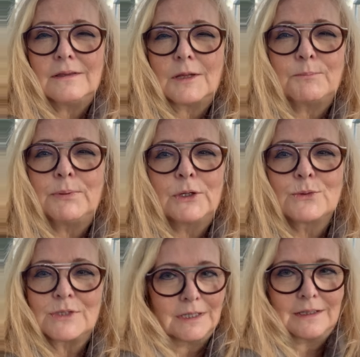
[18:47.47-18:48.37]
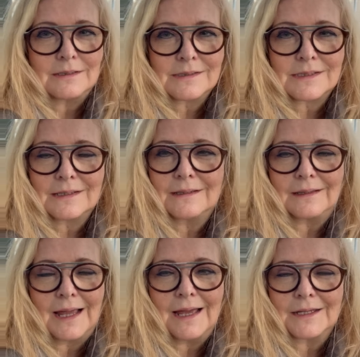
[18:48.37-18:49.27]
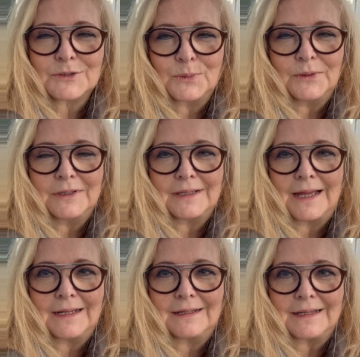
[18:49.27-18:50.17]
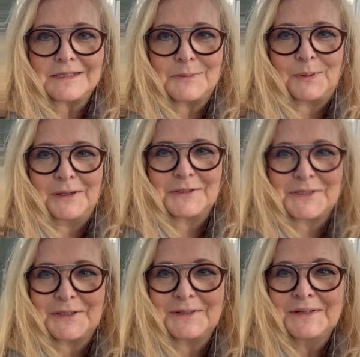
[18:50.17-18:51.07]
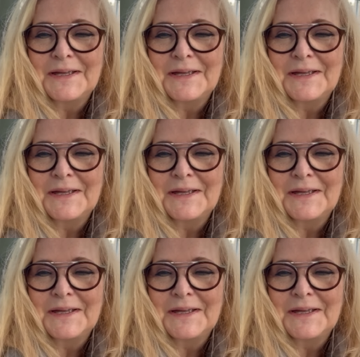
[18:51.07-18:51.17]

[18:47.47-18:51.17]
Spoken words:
the beauties that were in that exhibition.